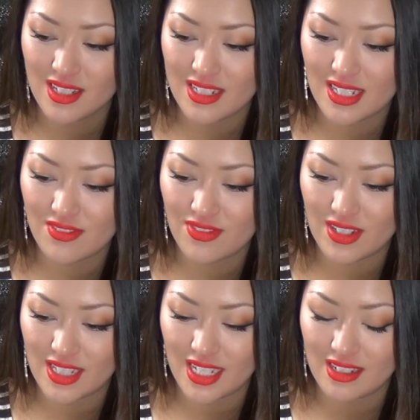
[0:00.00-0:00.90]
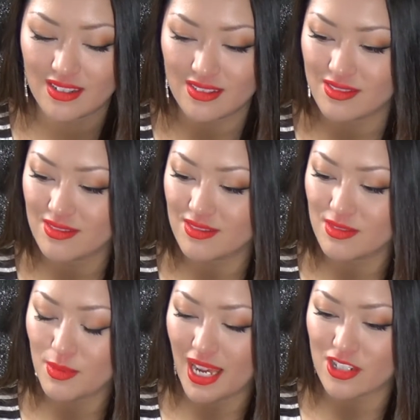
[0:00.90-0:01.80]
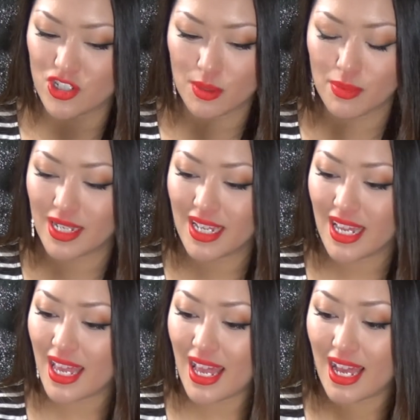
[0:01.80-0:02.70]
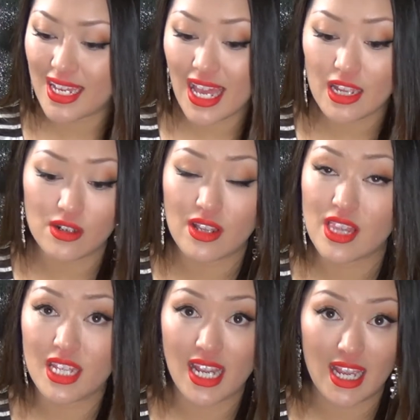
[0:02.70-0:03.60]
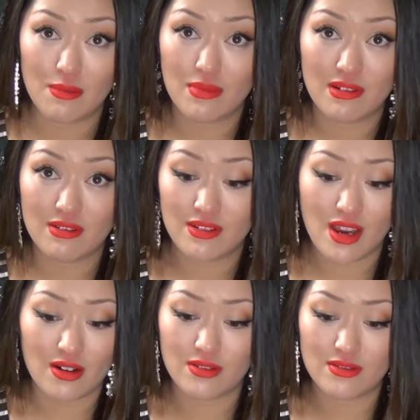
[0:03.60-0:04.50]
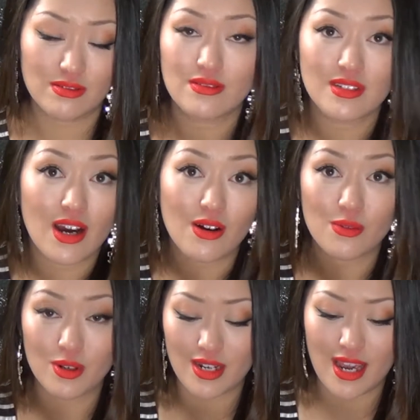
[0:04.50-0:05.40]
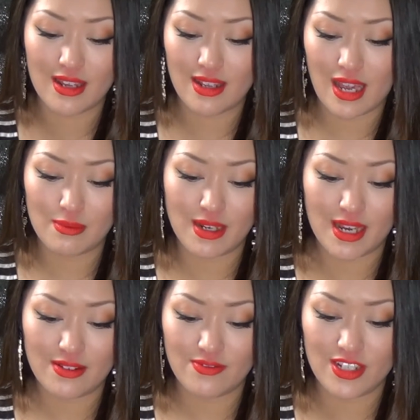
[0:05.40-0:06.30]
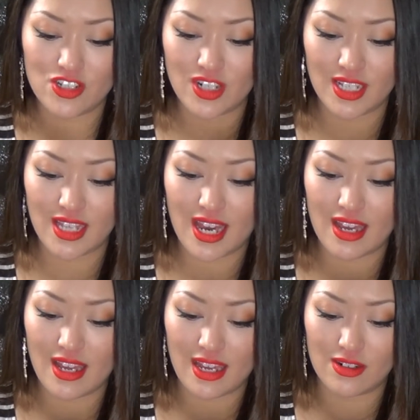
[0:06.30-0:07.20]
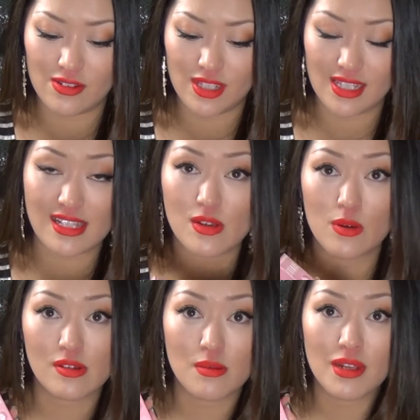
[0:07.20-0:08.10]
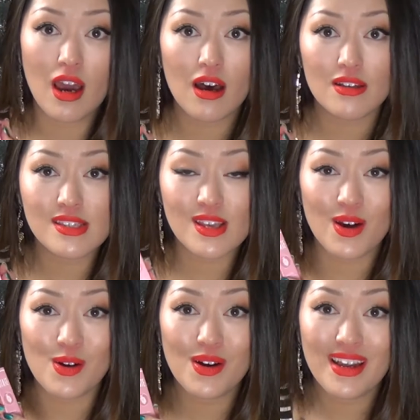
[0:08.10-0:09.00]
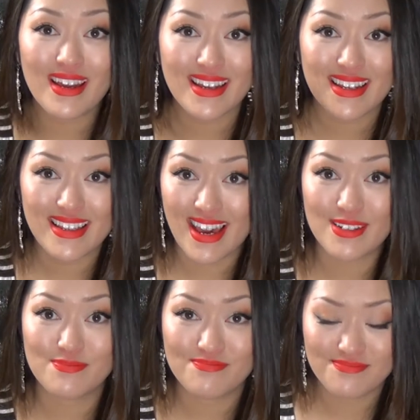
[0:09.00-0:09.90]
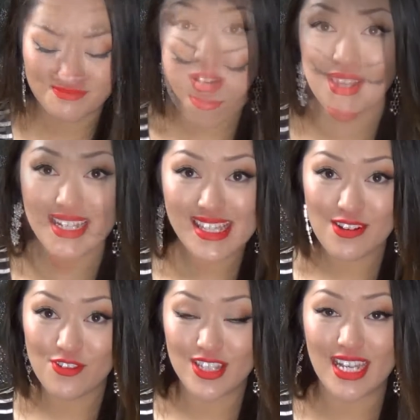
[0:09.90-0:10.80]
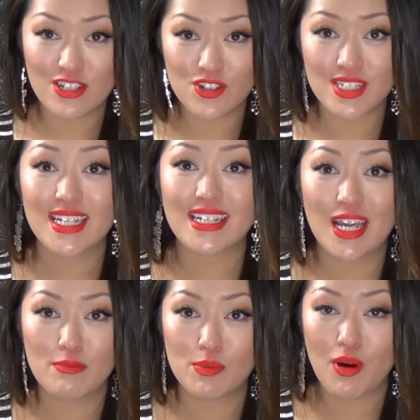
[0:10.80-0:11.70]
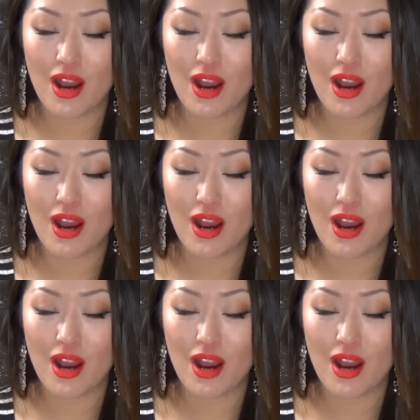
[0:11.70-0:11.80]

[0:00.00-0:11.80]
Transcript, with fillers: a neat feeling packaging. But again, the name, no, no, we're not, I'm not featuring that. I don't think that's wholesome at all. So so that's it for the interesting named